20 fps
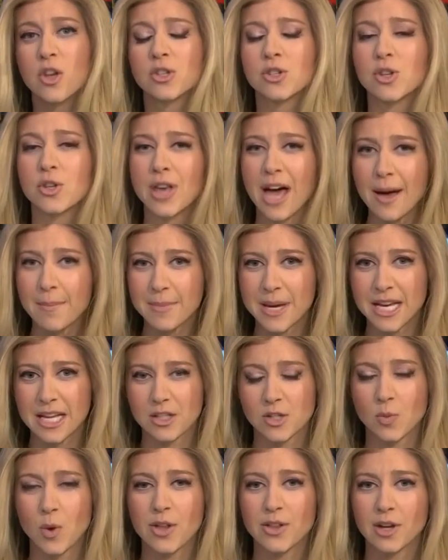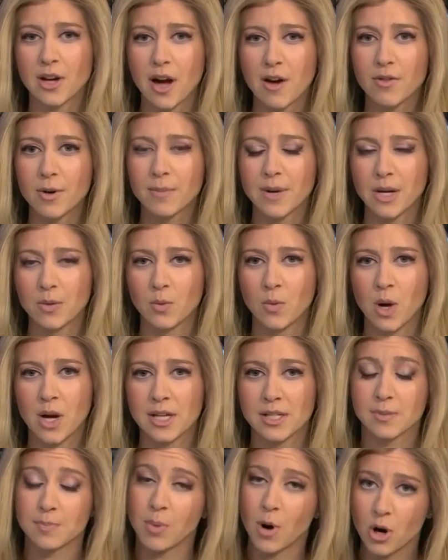So that means while the government
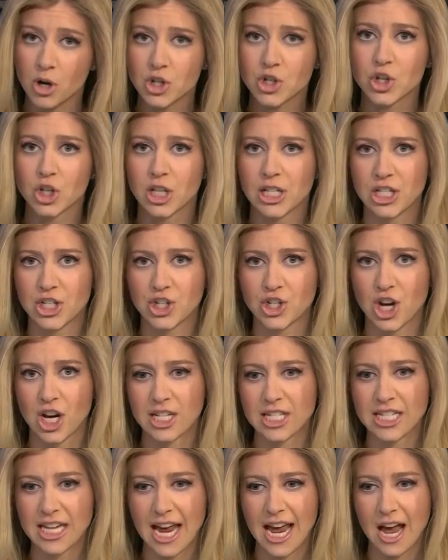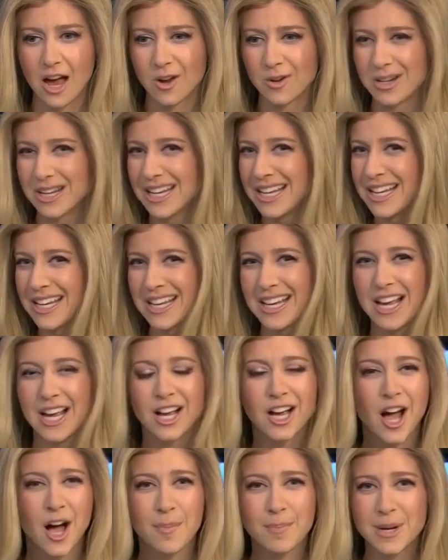was partially shut down,
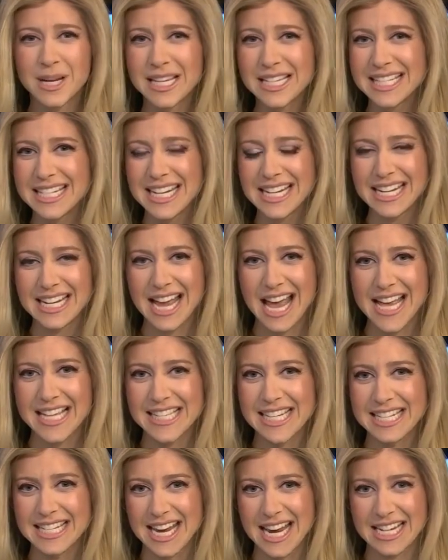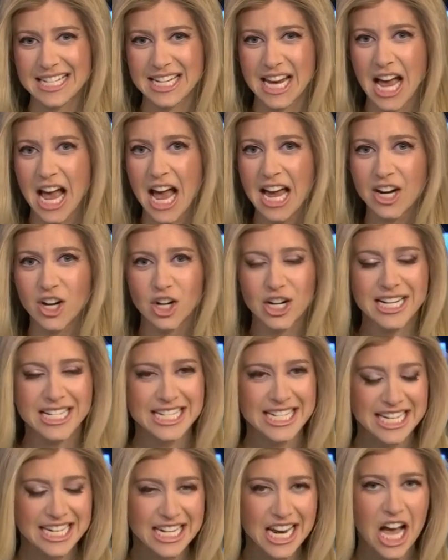companies didn't hesitate to hire.
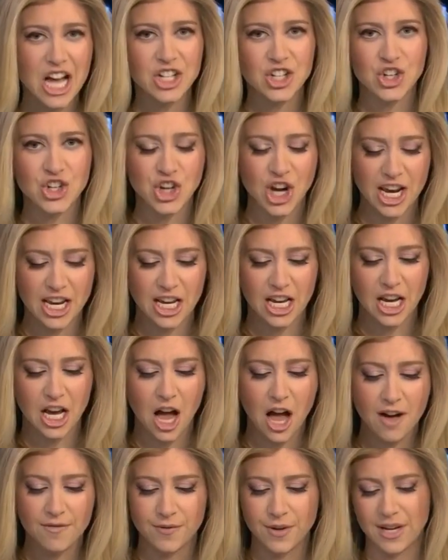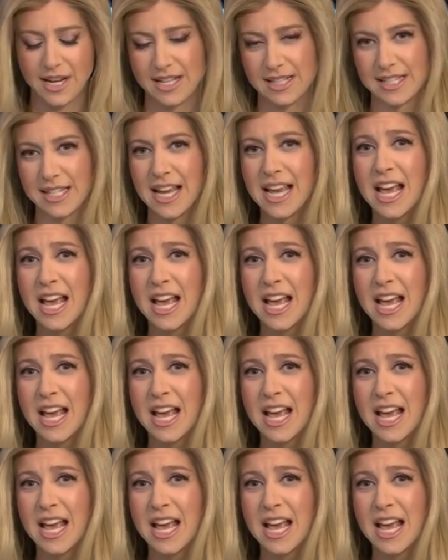It did not shake confidence.